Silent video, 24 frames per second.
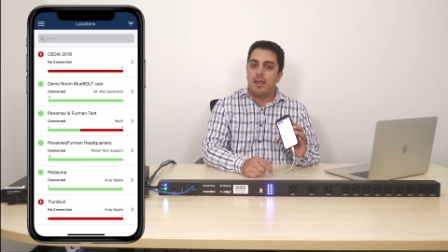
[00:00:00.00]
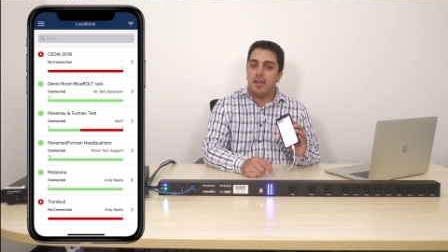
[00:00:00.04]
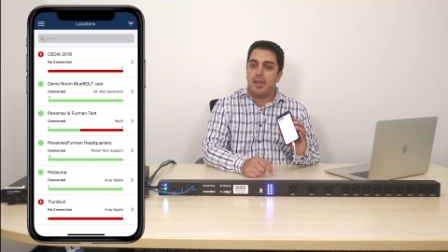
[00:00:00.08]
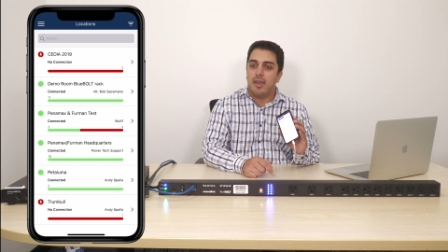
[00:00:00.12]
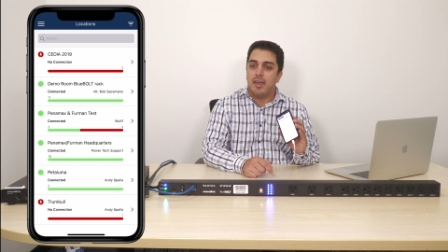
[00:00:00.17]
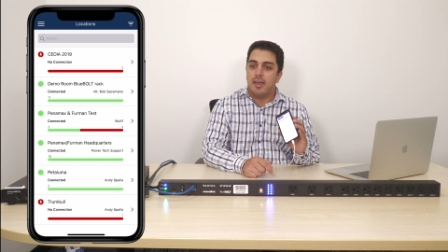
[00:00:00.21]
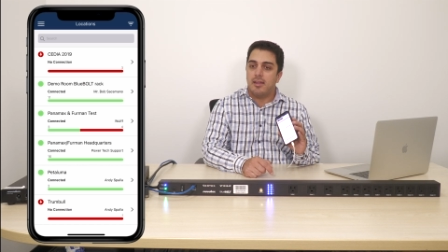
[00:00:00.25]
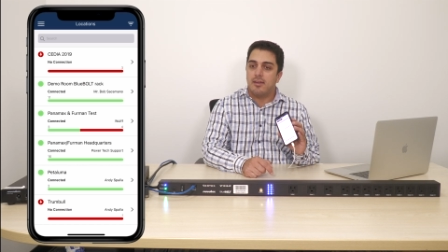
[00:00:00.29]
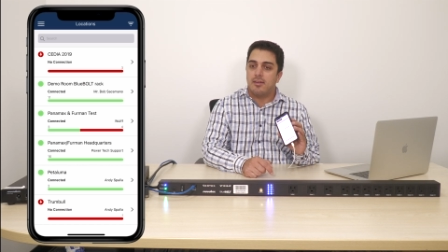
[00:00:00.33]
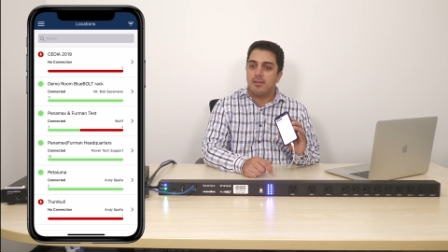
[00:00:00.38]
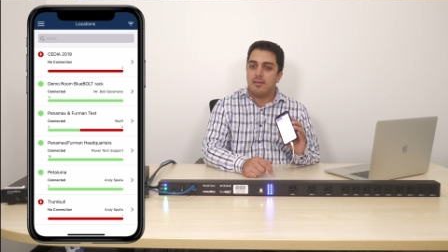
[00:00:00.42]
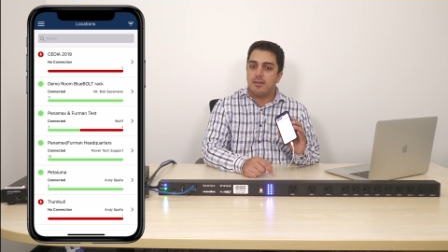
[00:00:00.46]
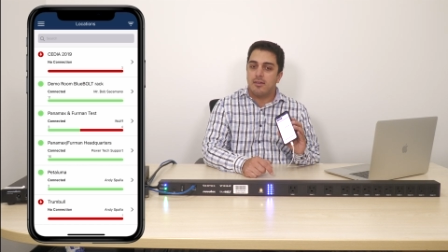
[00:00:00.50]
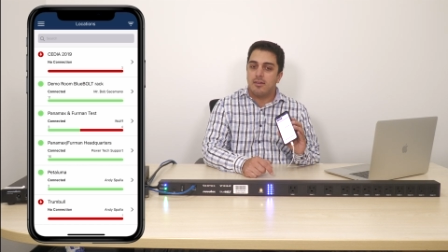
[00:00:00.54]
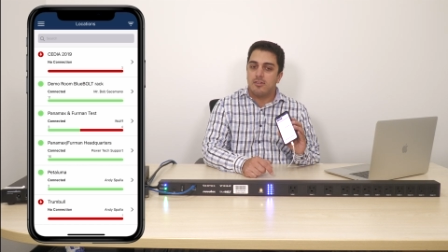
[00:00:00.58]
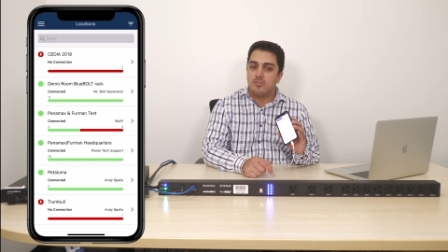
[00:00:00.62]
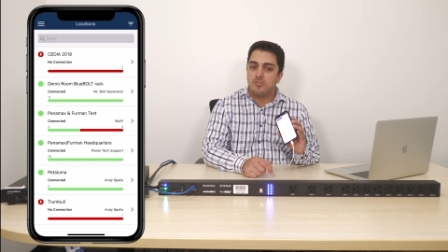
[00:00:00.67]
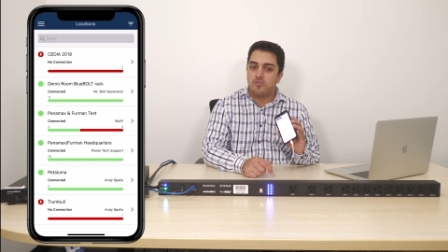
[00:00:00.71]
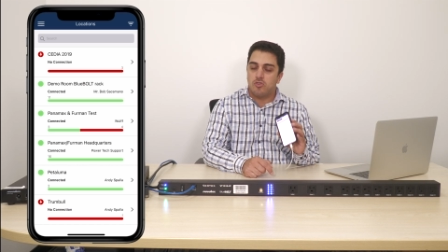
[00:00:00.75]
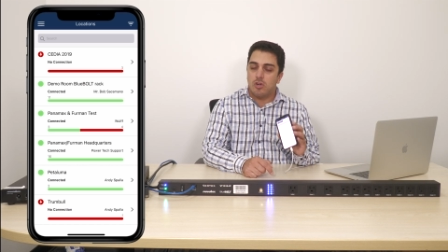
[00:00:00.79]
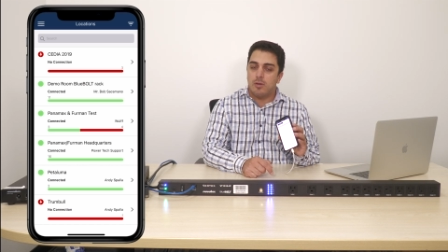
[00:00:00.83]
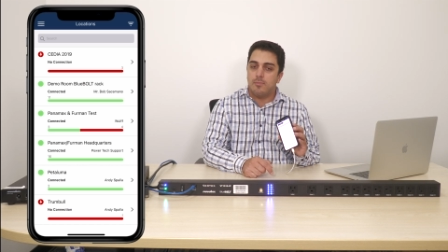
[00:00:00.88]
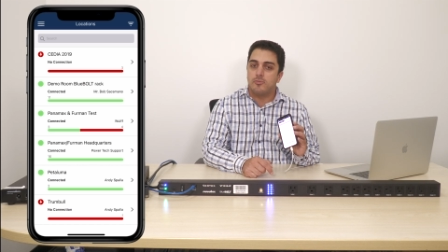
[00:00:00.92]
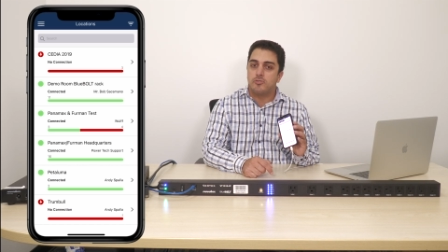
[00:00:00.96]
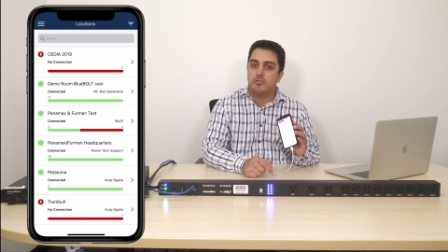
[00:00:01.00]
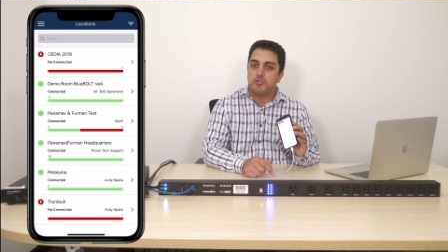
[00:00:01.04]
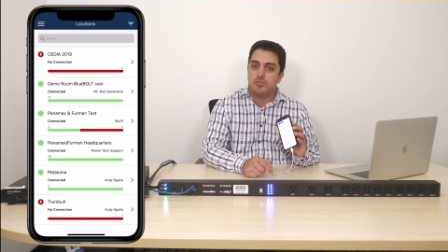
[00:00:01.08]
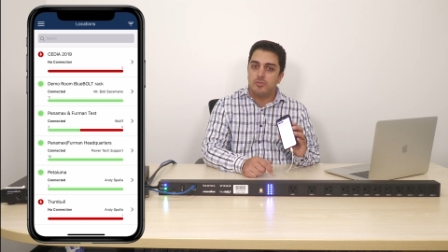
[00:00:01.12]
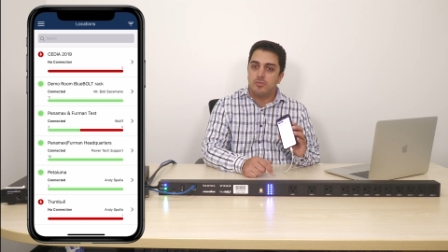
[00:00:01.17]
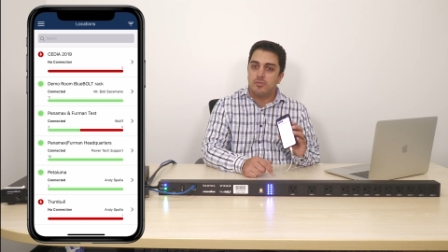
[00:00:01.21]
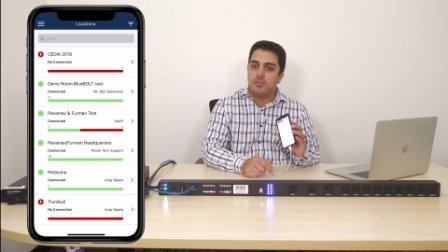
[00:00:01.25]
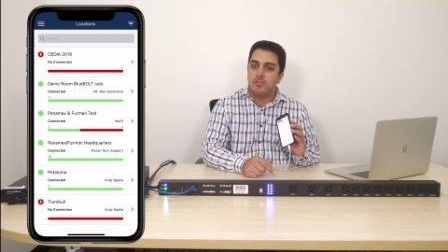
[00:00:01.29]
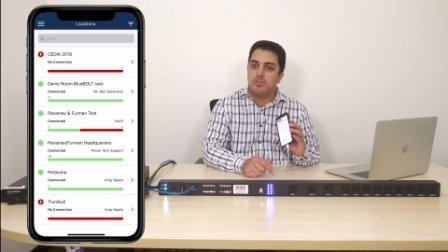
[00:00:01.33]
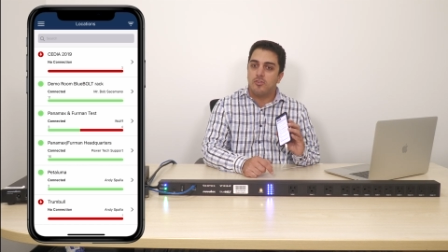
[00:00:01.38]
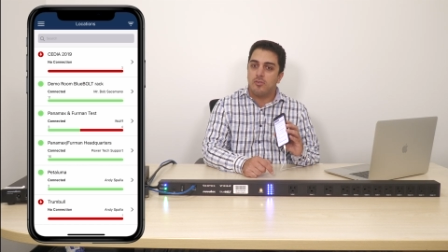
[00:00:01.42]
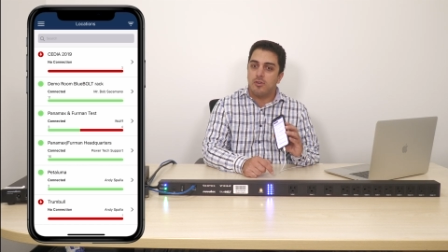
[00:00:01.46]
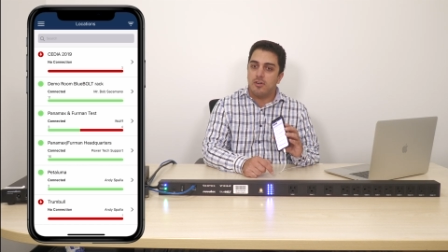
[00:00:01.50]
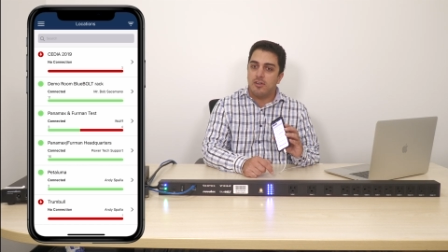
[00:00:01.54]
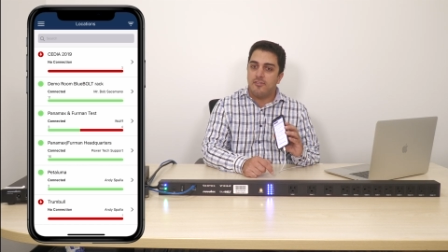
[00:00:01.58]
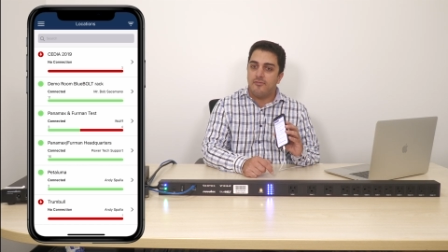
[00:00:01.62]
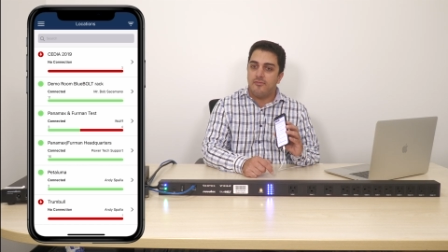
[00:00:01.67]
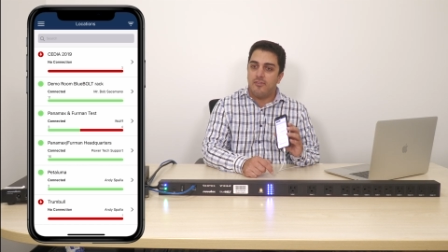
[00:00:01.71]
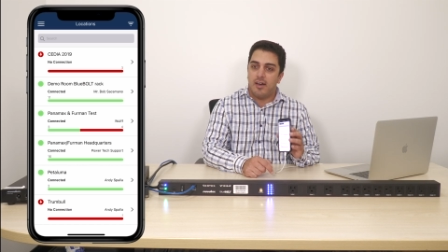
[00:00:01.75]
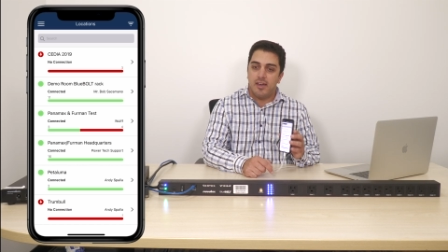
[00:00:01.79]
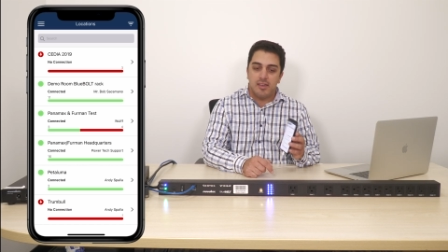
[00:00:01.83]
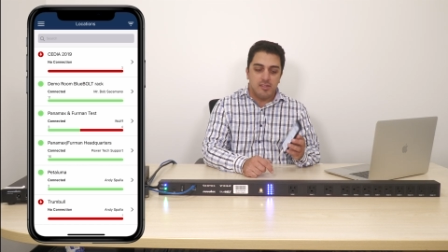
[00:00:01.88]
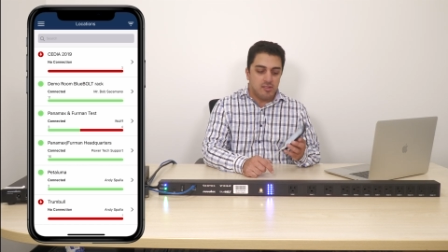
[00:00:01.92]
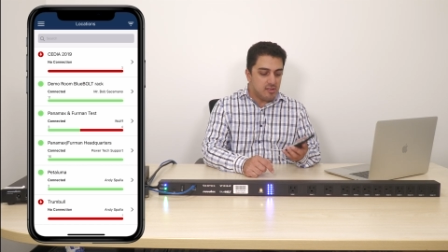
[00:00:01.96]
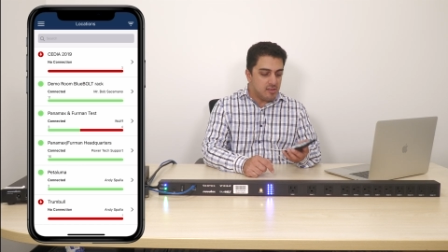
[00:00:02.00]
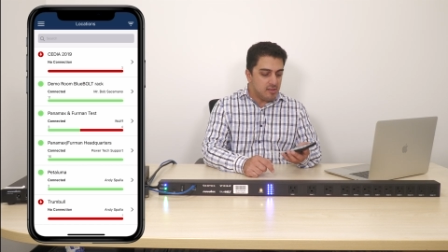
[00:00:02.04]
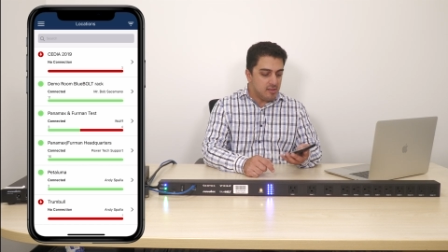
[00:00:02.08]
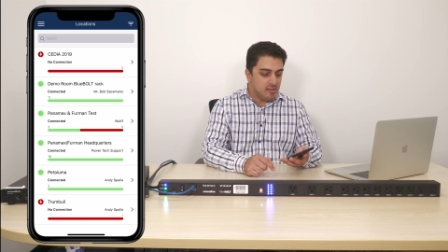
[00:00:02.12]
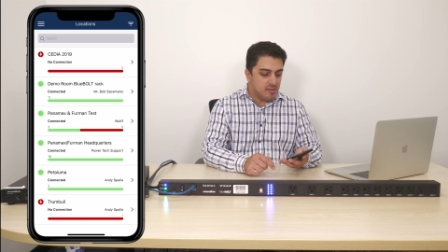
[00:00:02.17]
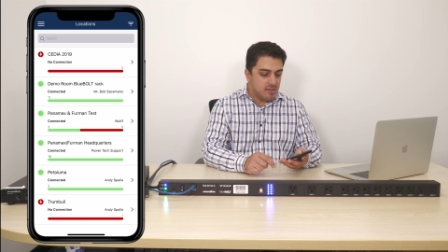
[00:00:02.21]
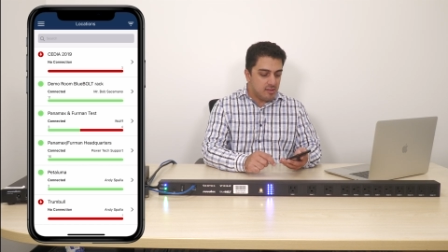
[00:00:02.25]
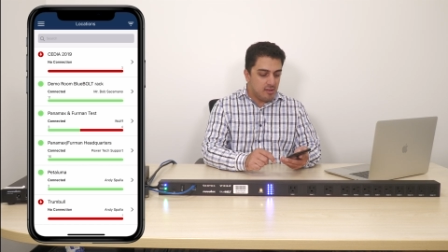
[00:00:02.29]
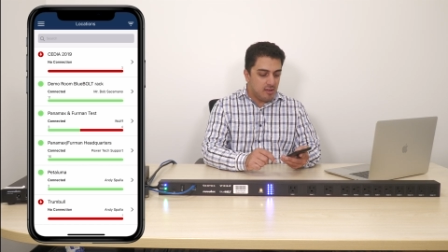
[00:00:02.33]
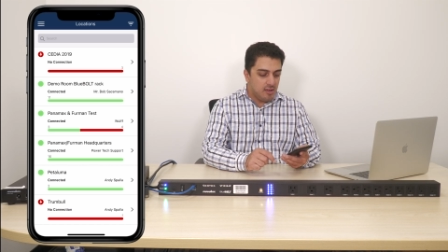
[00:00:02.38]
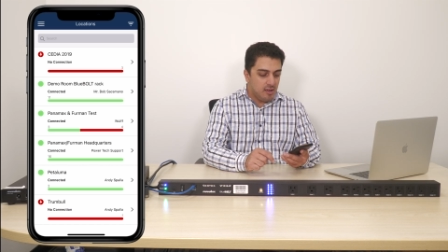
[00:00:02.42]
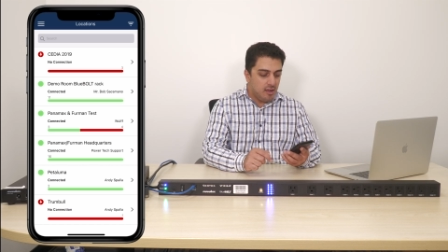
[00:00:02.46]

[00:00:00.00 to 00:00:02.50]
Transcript: and troubleshoot your devices.